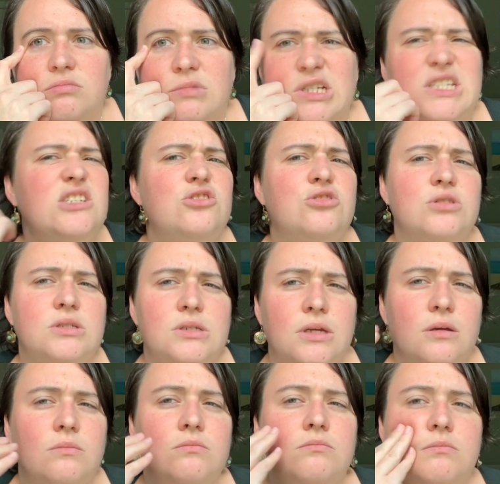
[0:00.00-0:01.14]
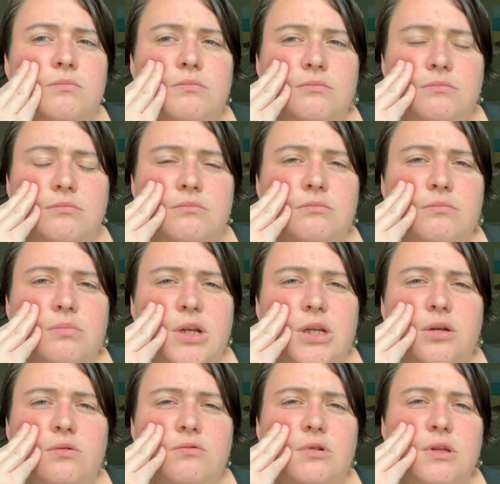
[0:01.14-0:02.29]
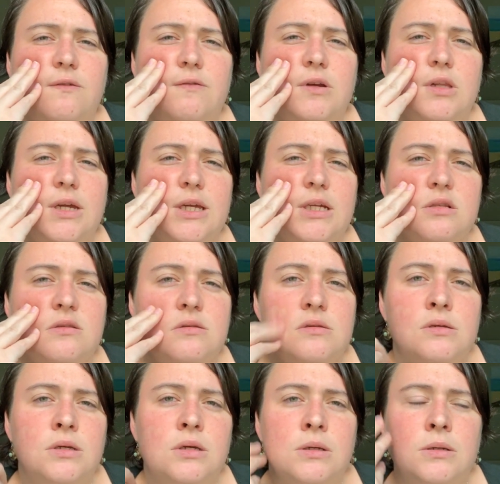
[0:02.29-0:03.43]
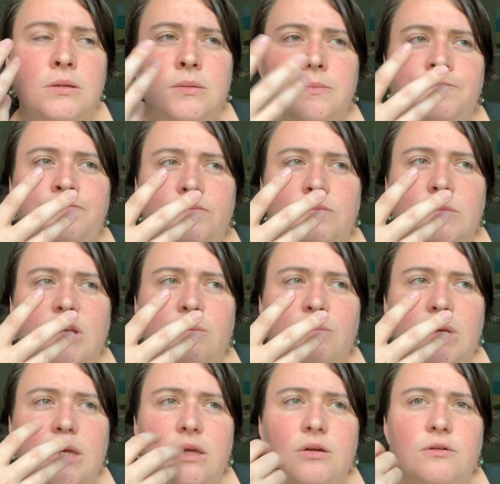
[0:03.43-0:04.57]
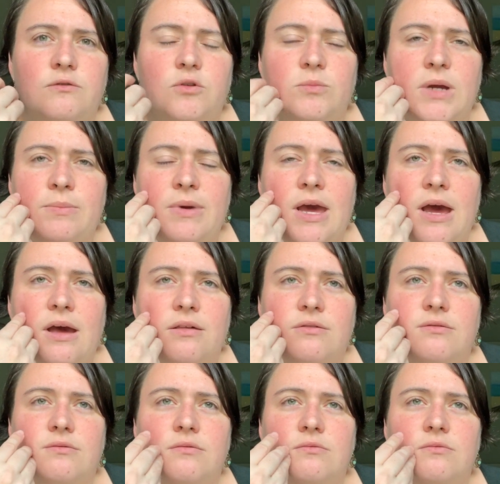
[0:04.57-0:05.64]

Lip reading: Like, it's interesting, but I don't really feel like it's me or for my path